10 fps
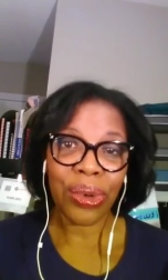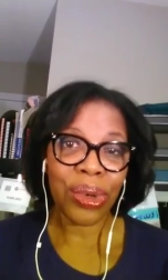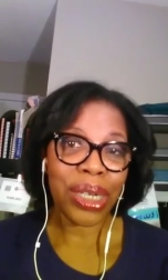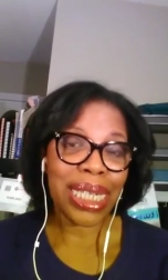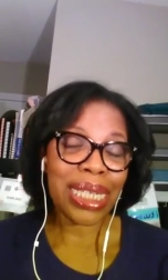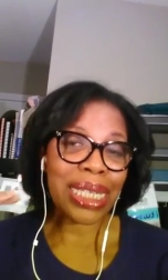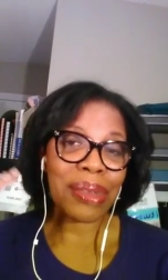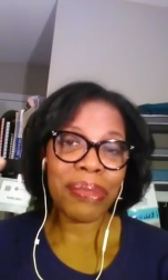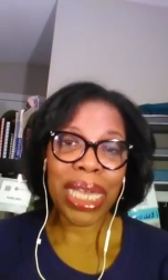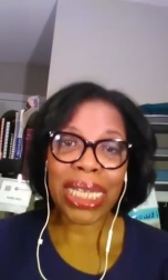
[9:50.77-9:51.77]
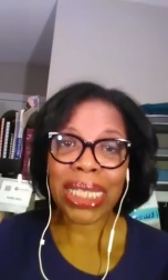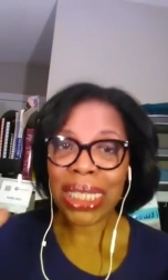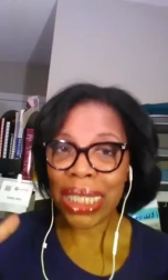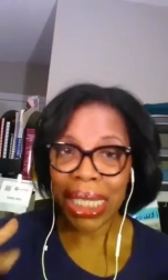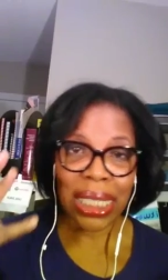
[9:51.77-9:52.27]
or it doesn't make
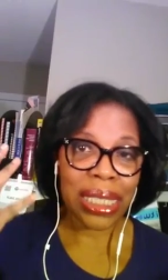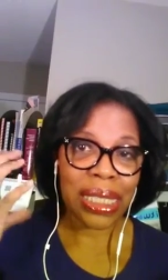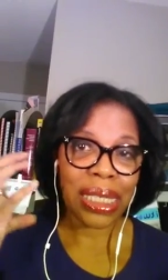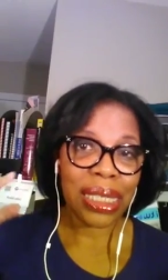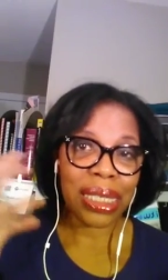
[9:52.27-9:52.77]
sense